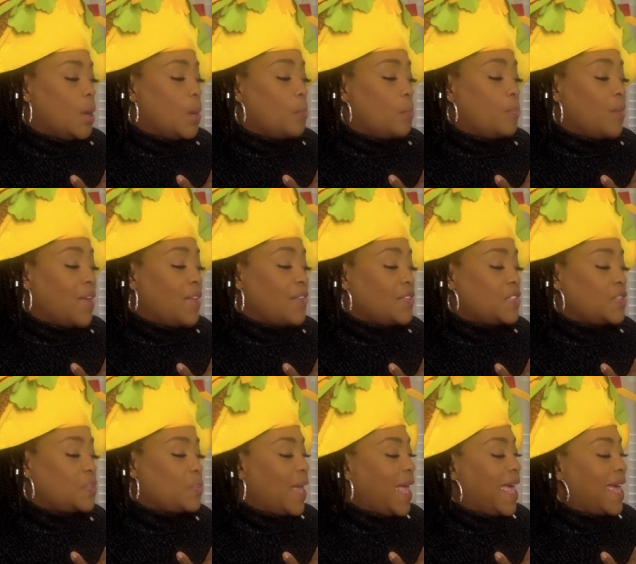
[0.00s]
Months
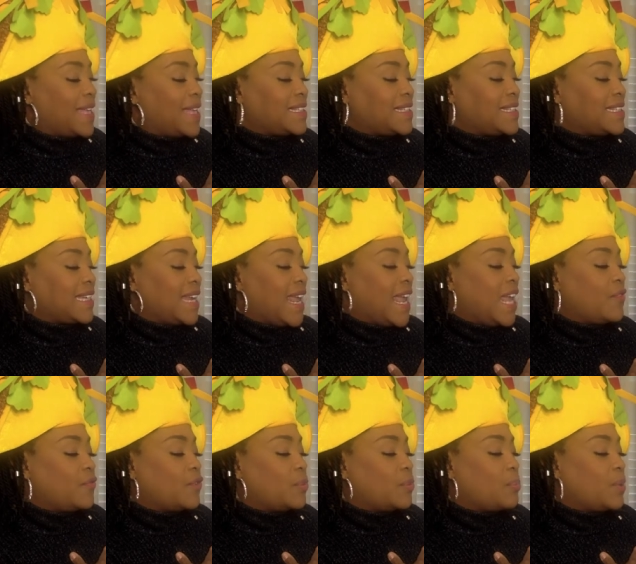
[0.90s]
passed
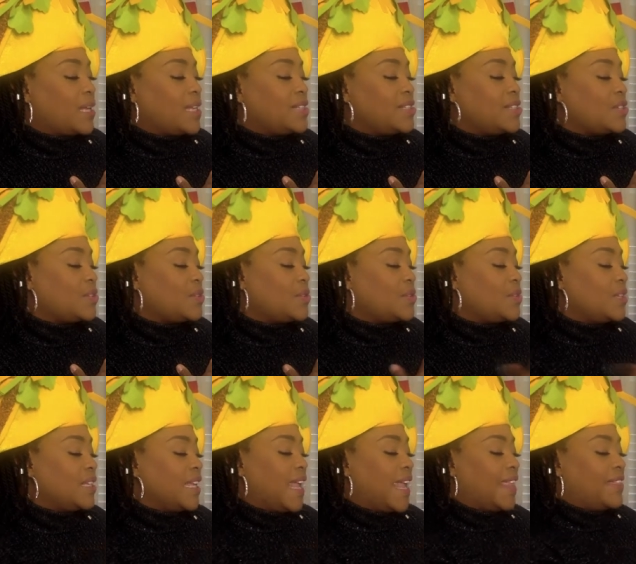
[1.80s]
and Rapunzel
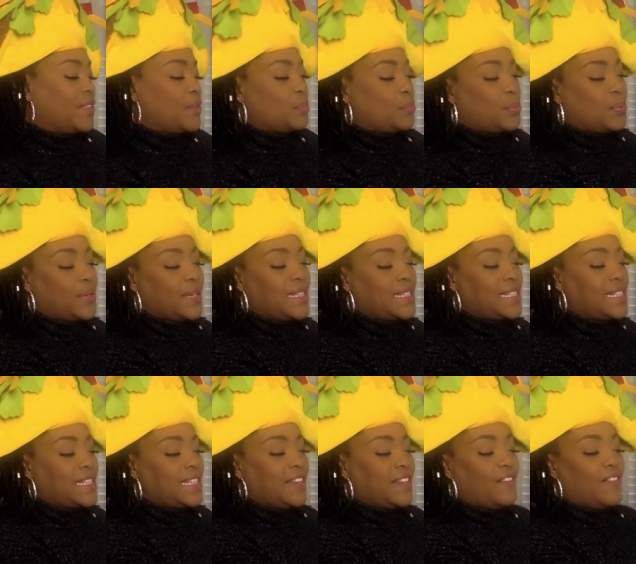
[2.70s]
and the
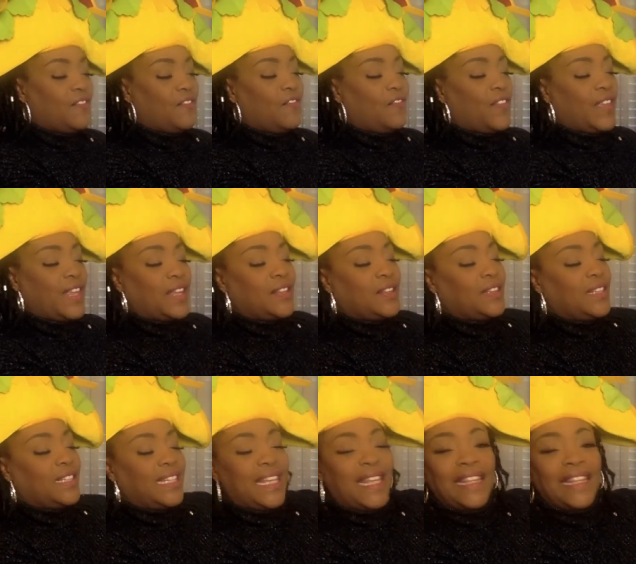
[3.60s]
prince fell
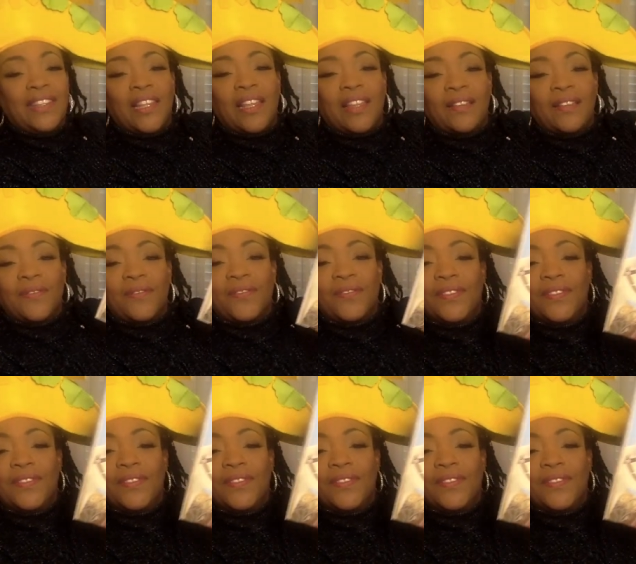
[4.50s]
in love.